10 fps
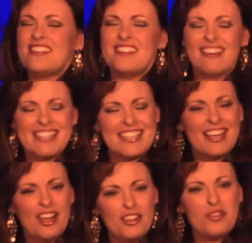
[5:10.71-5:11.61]
Now, I
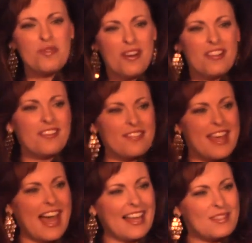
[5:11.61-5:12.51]
tell you all of
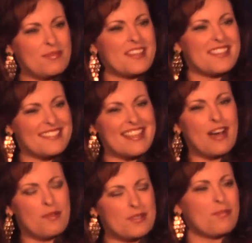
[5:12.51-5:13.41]
that because
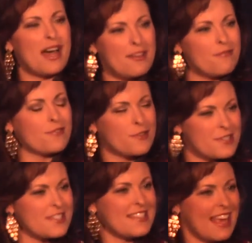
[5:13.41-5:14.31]
that was my
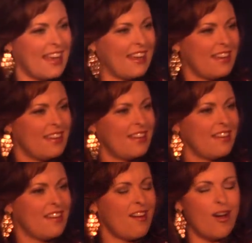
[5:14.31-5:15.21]
first day
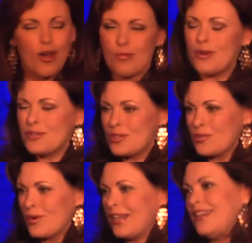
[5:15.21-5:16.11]
almost
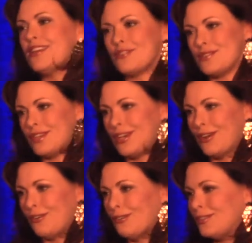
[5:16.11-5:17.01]
20 years ago
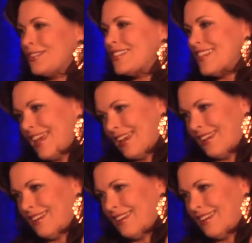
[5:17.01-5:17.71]
today.